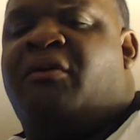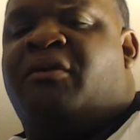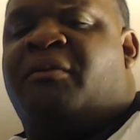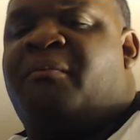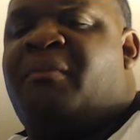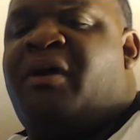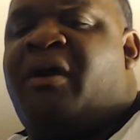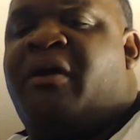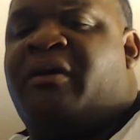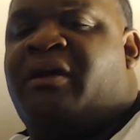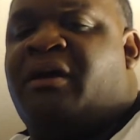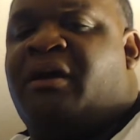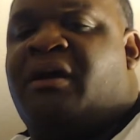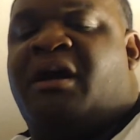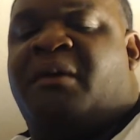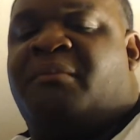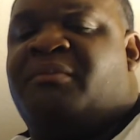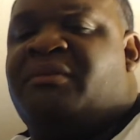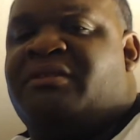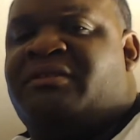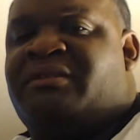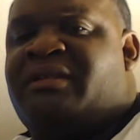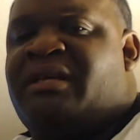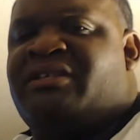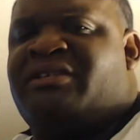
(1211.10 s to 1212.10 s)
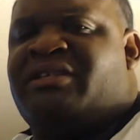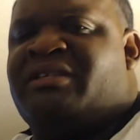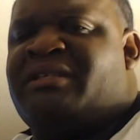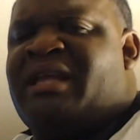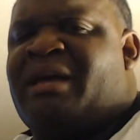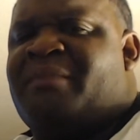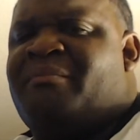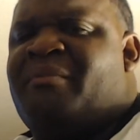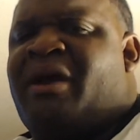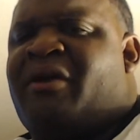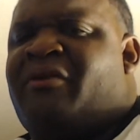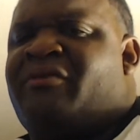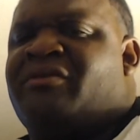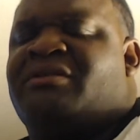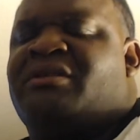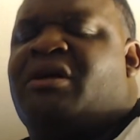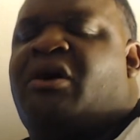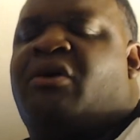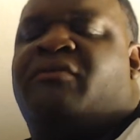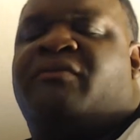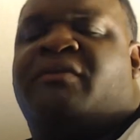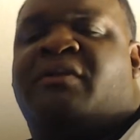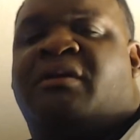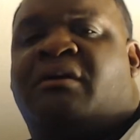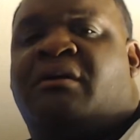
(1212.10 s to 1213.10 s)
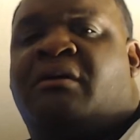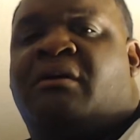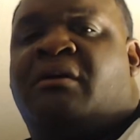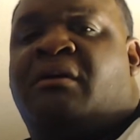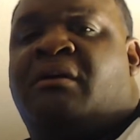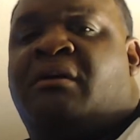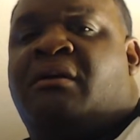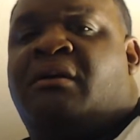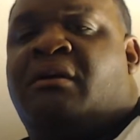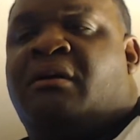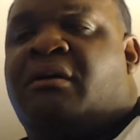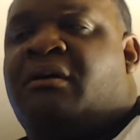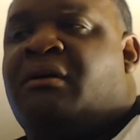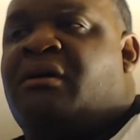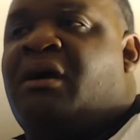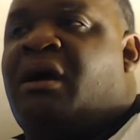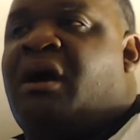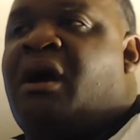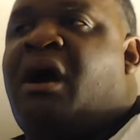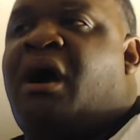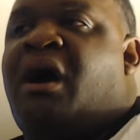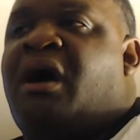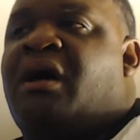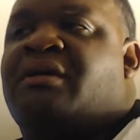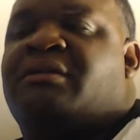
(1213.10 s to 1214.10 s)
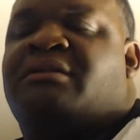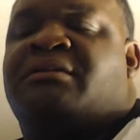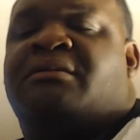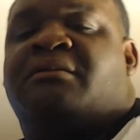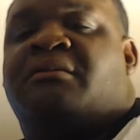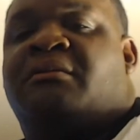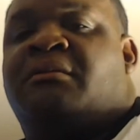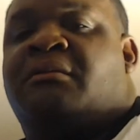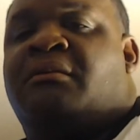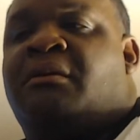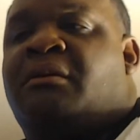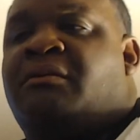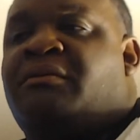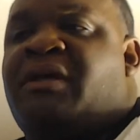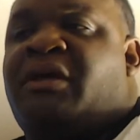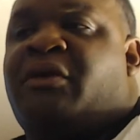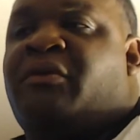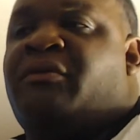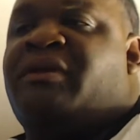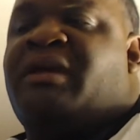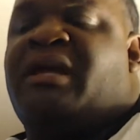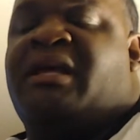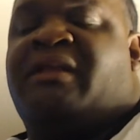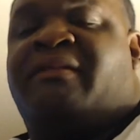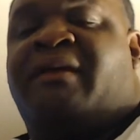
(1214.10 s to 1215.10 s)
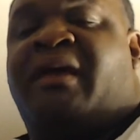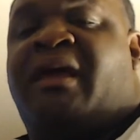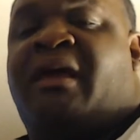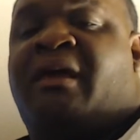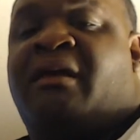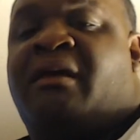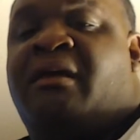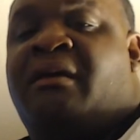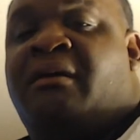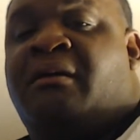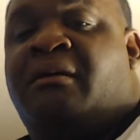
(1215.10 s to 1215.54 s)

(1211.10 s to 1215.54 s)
American companies think just like Microsoft, cut costs. They don't need that.